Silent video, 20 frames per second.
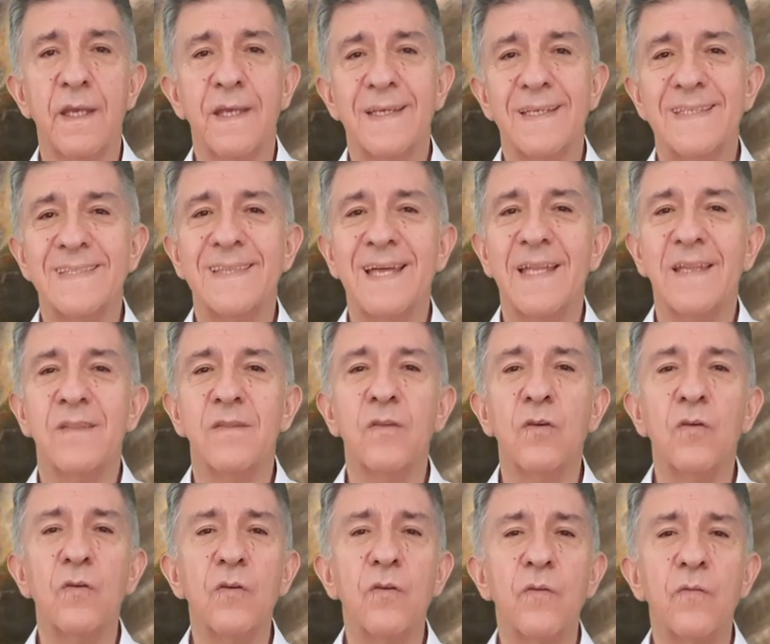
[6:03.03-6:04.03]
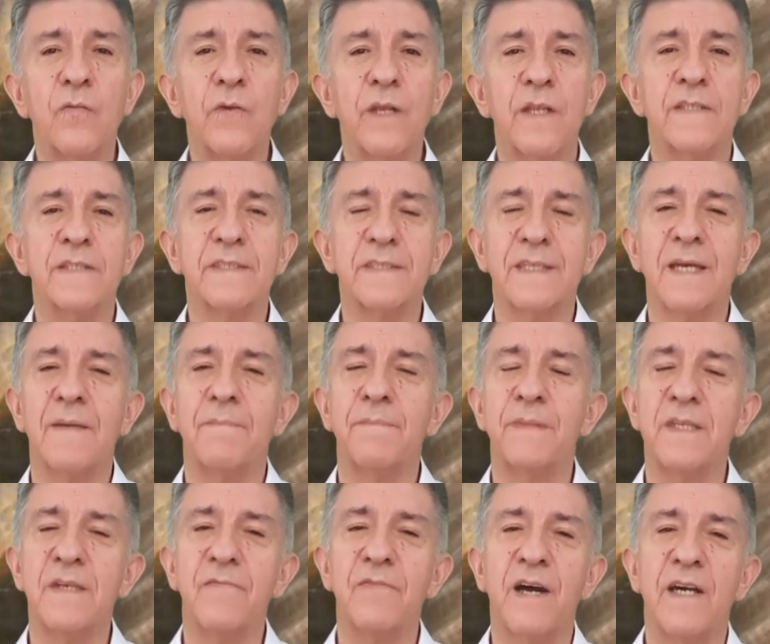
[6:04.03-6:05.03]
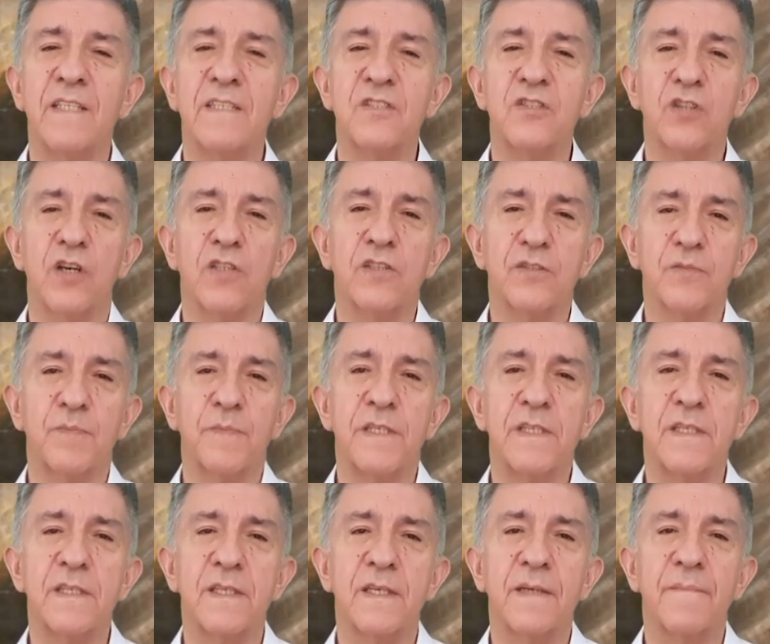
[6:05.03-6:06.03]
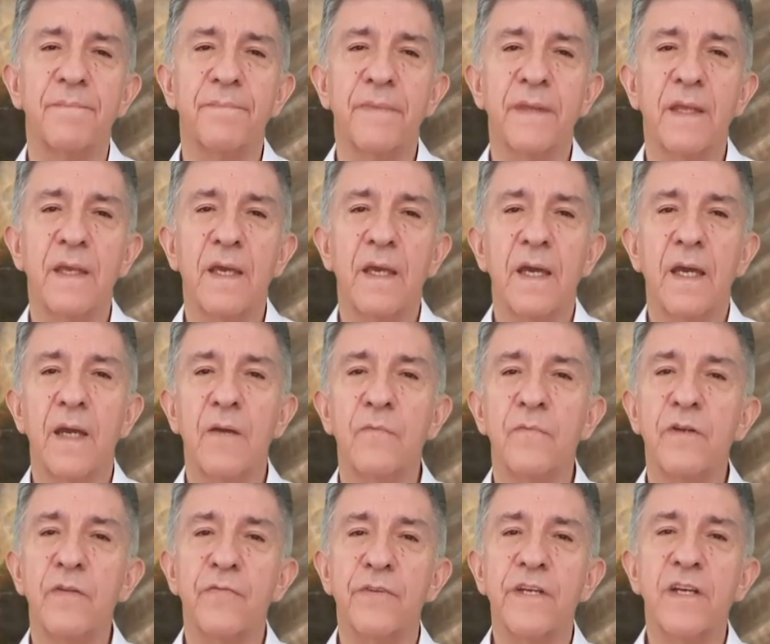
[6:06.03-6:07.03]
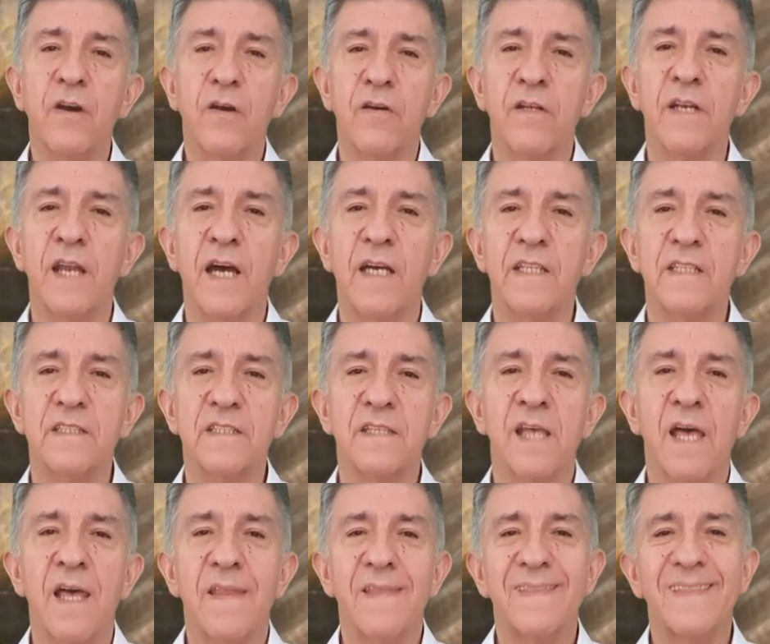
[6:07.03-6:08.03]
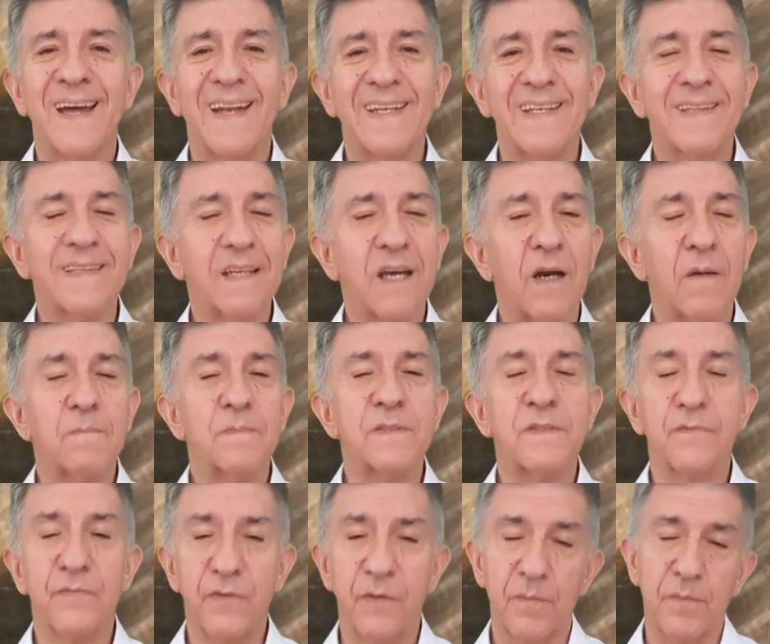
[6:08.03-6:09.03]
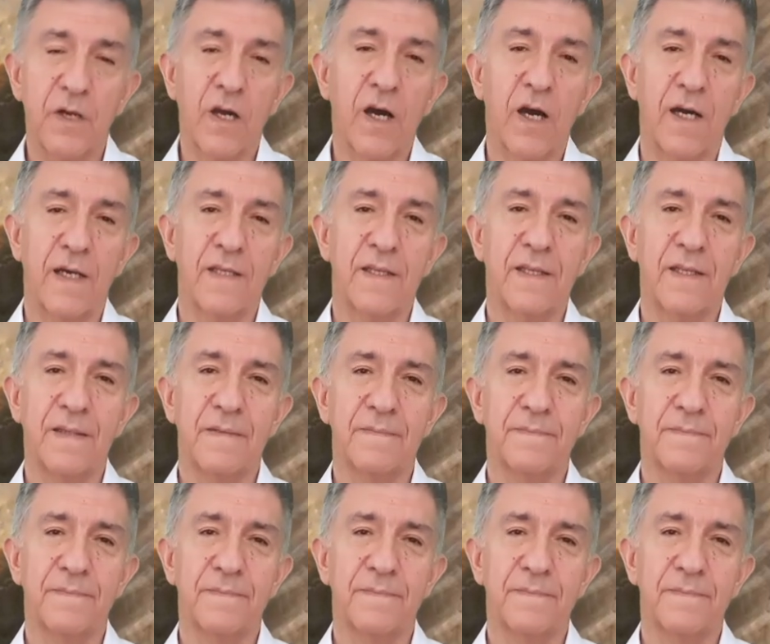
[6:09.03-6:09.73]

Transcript: is that none will escape divine judgment and will recognize that it comes from God.